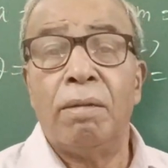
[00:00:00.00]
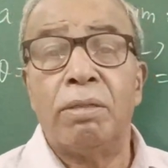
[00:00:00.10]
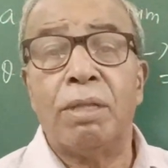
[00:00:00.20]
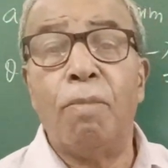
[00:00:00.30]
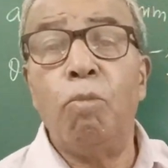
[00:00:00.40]

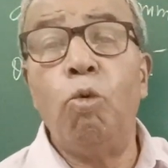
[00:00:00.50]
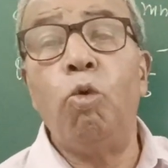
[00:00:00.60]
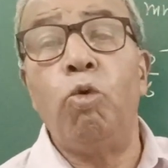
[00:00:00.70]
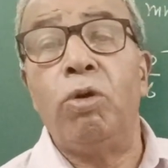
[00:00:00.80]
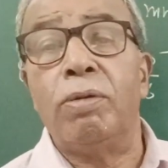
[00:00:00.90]
The
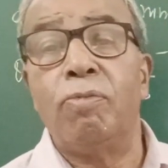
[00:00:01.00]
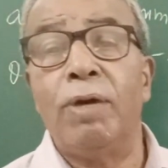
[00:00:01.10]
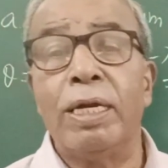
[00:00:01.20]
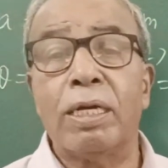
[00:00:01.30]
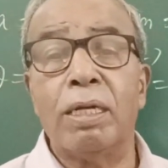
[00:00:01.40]
moon,
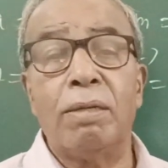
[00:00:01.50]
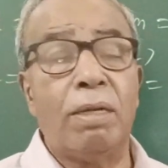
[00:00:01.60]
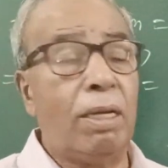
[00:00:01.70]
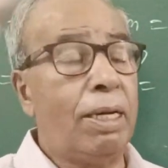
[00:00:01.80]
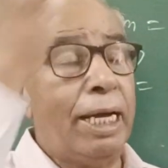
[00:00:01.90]
when
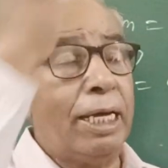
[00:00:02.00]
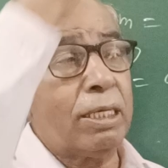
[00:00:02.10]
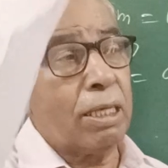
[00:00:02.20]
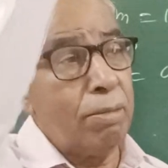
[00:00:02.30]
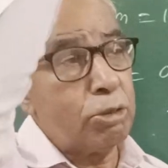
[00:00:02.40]

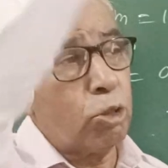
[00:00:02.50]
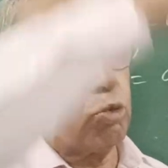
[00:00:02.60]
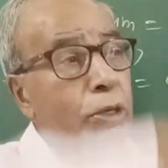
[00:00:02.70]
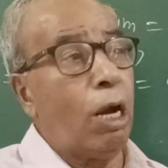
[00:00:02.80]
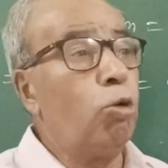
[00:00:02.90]
light comes
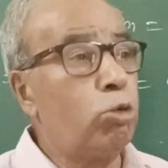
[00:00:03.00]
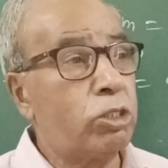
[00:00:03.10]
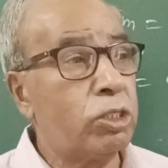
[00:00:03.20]
through clouds,